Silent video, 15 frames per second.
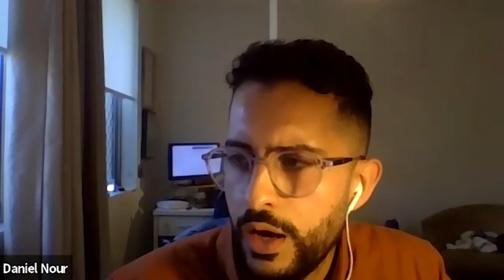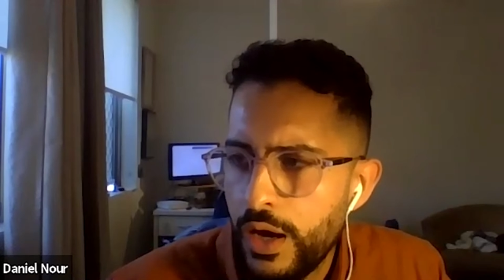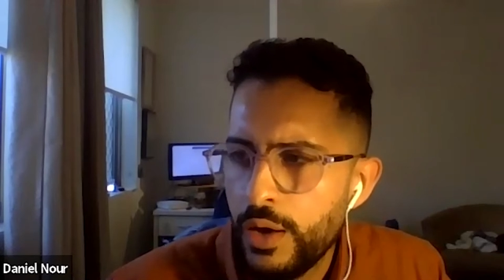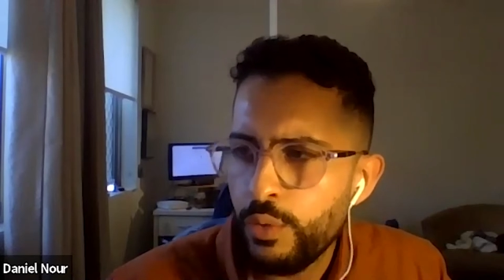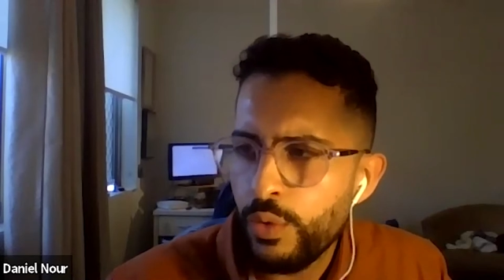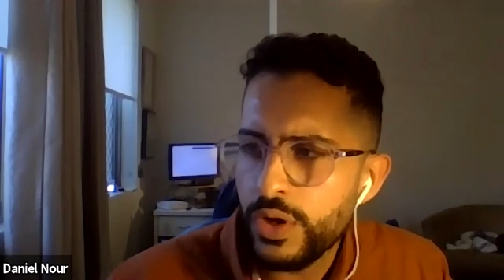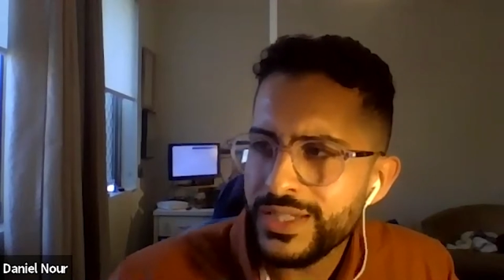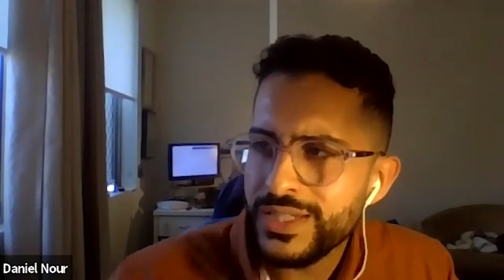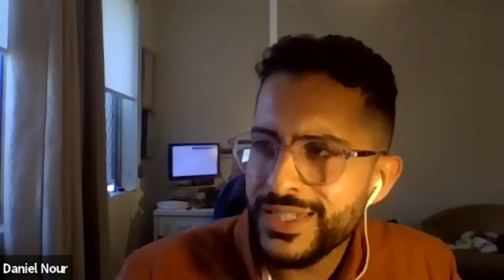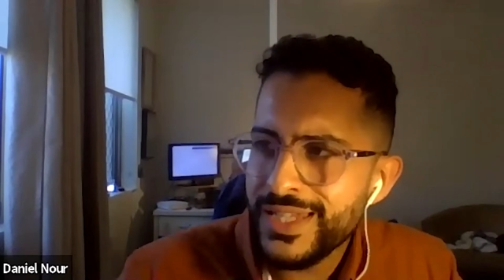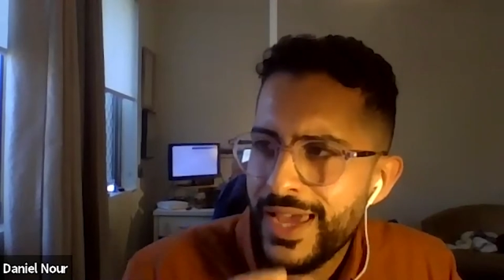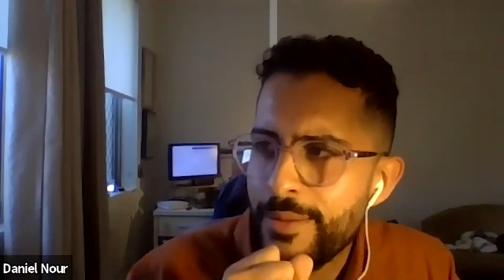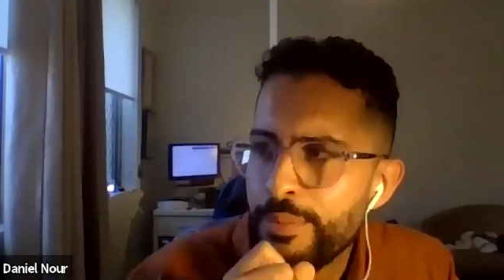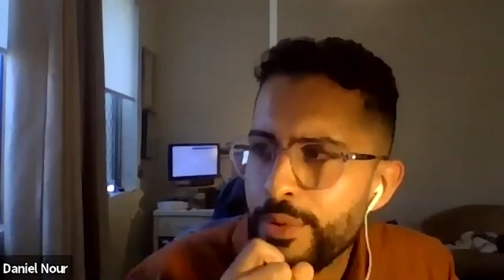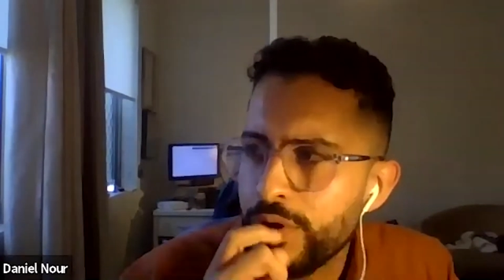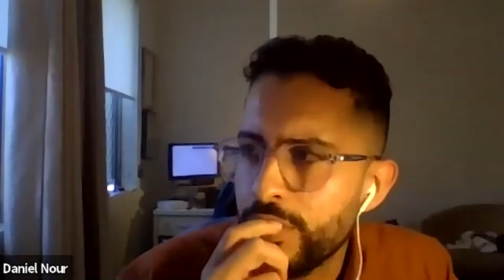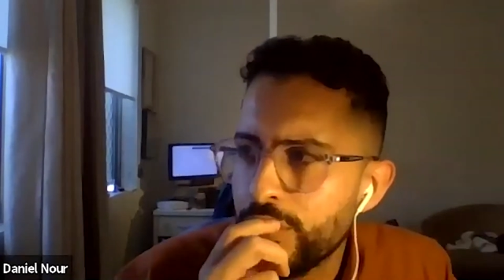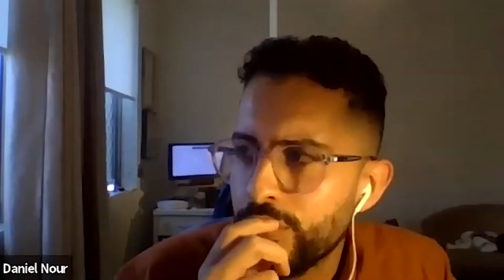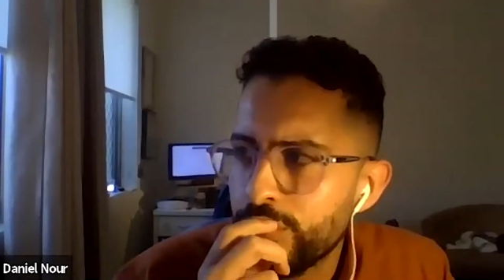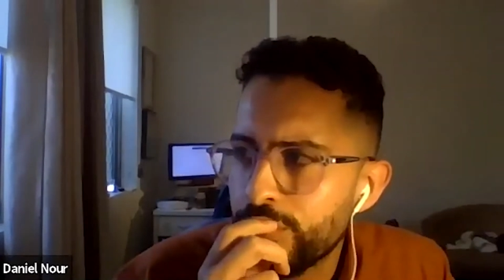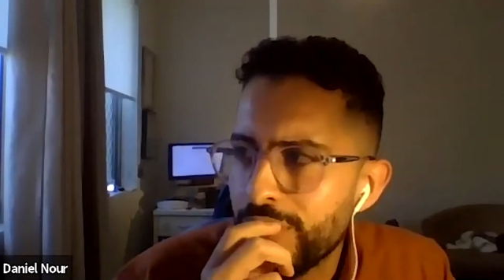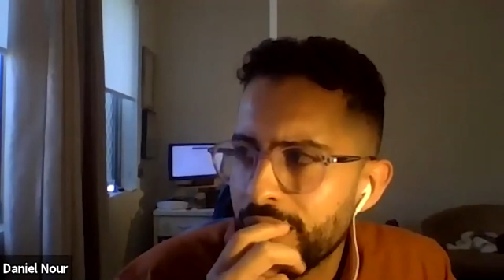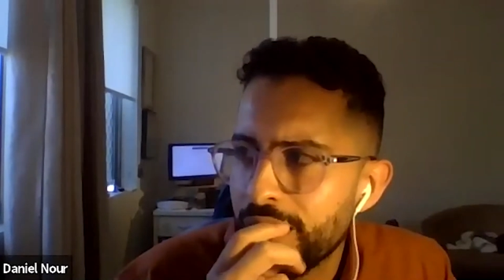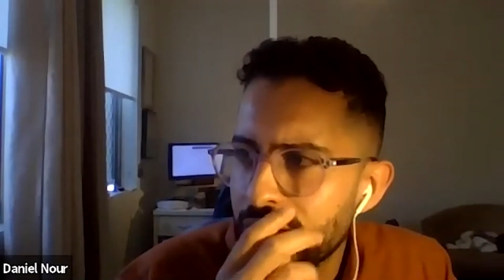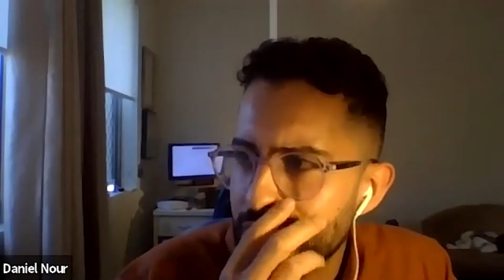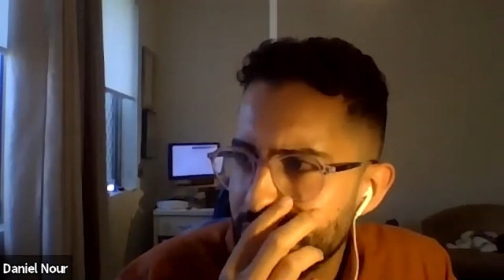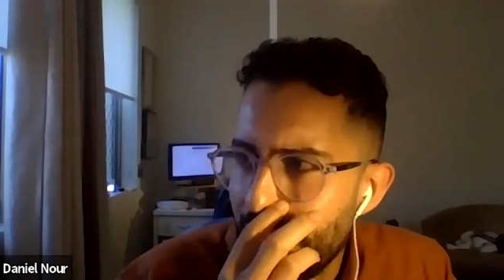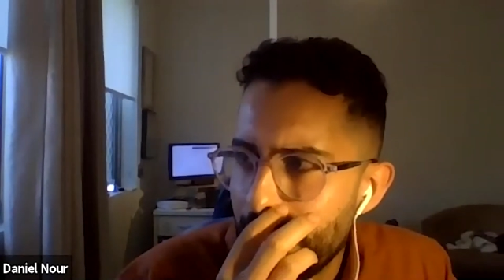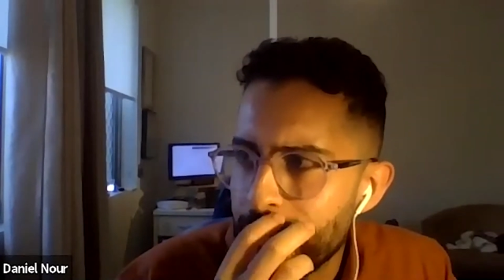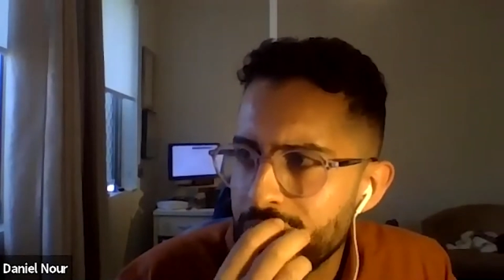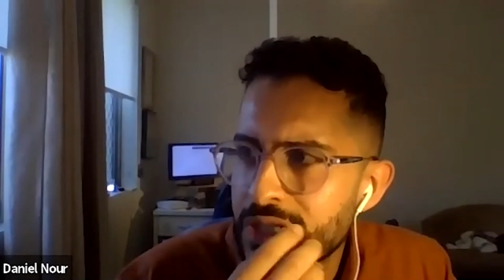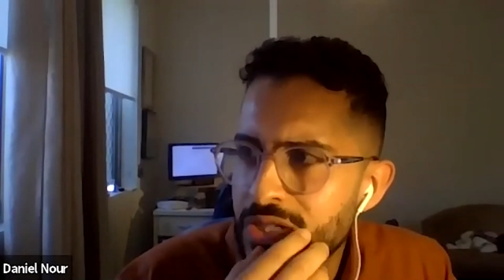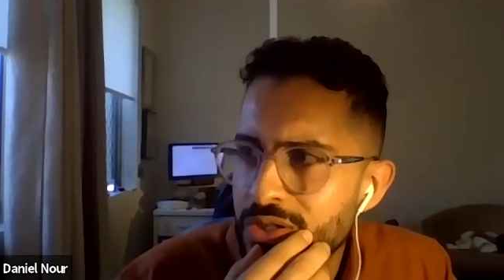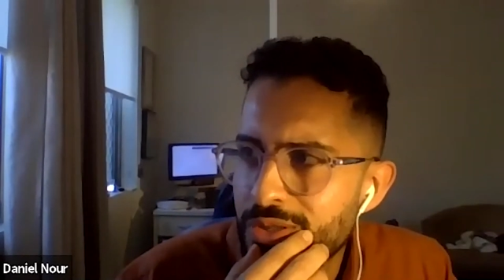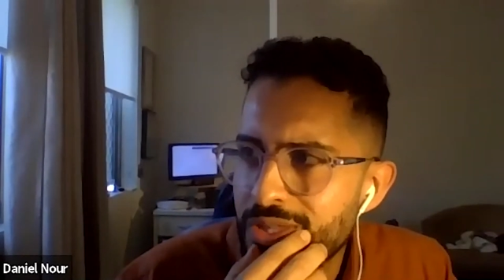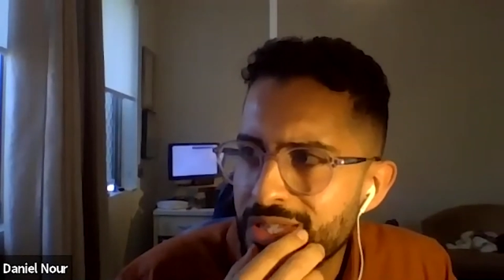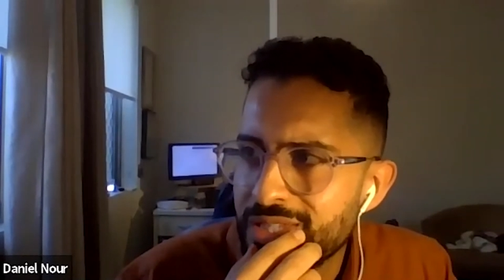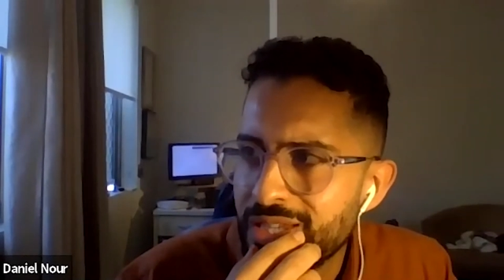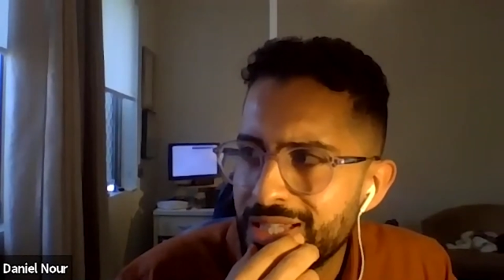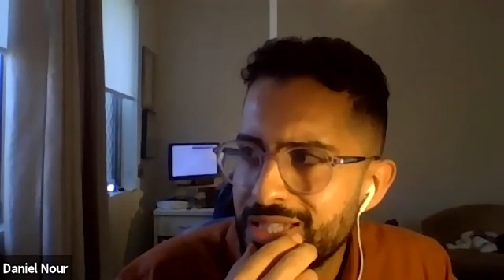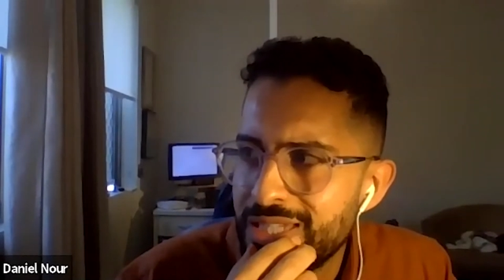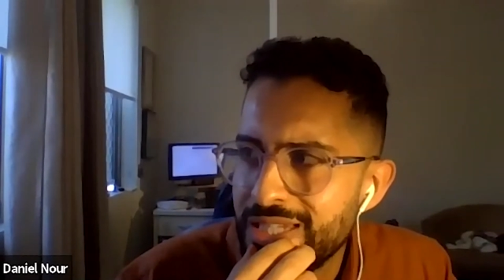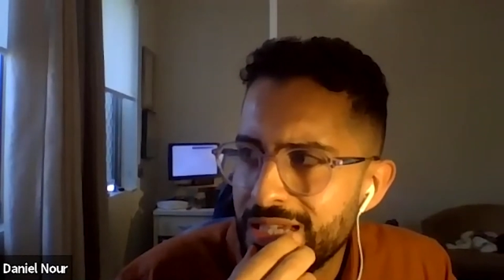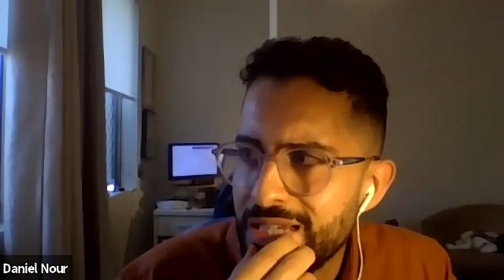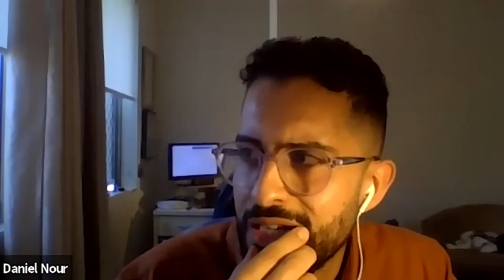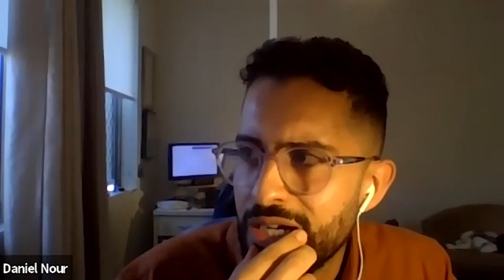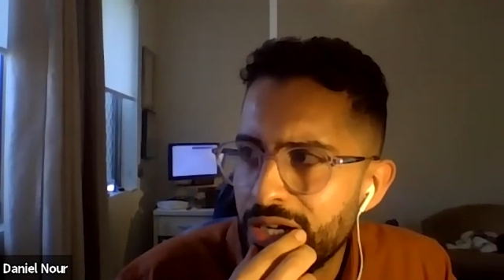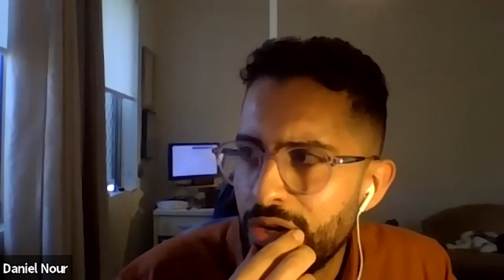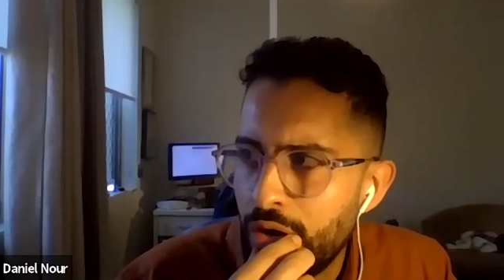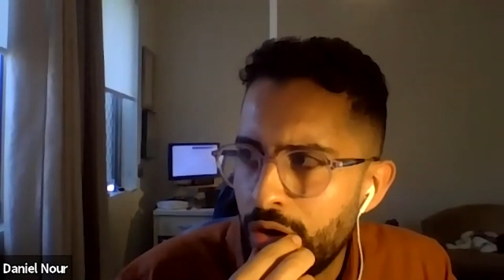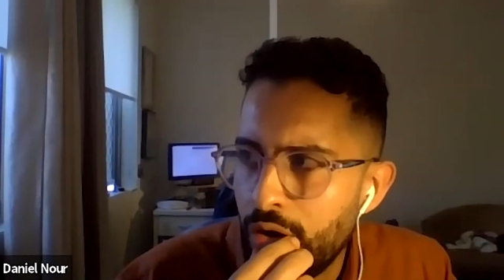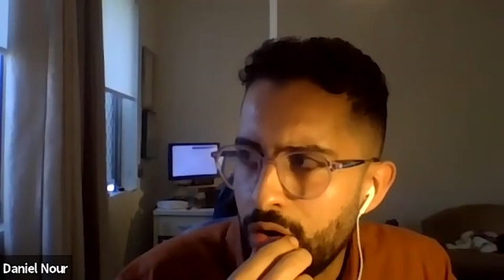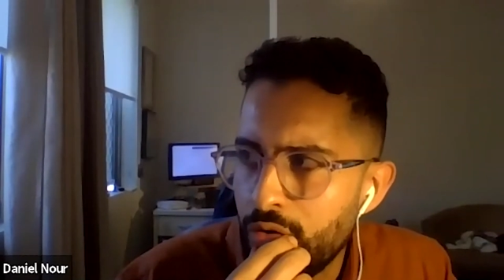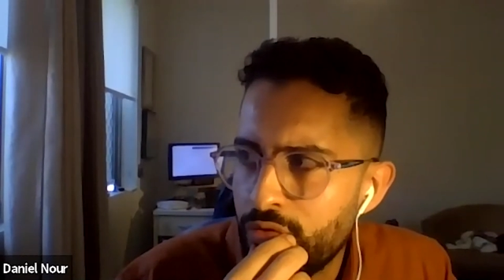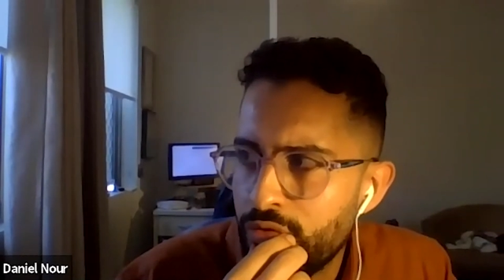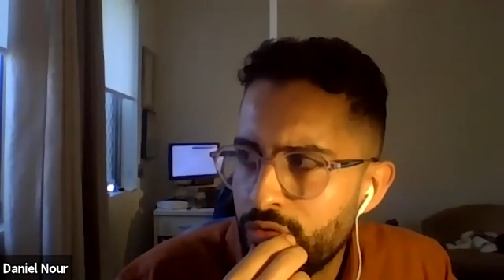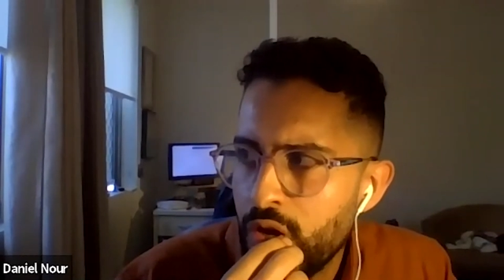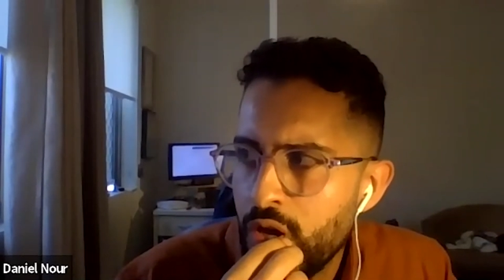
I want to tap into this idea of